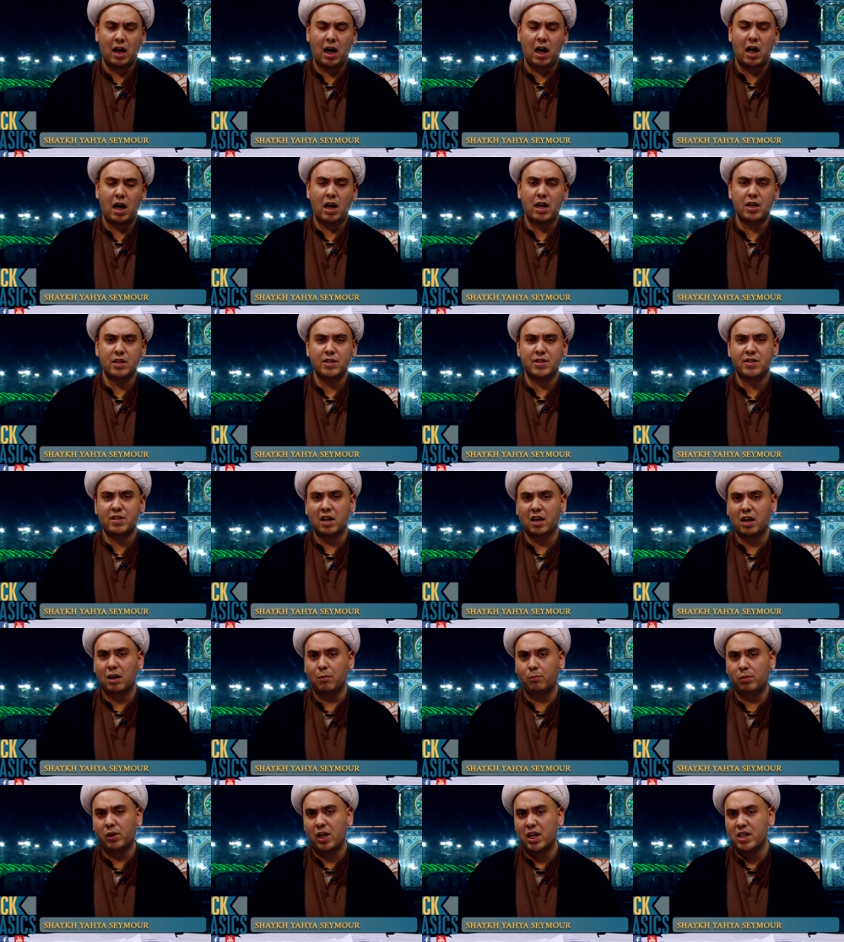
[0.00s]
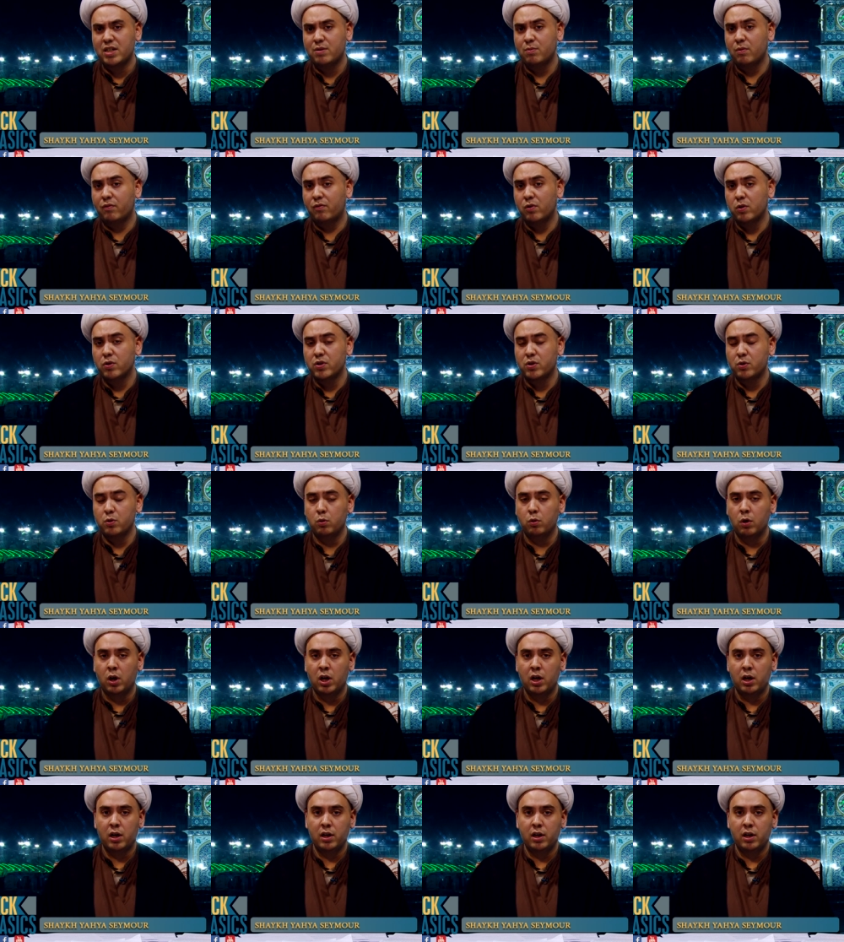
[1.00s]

as taking place with those who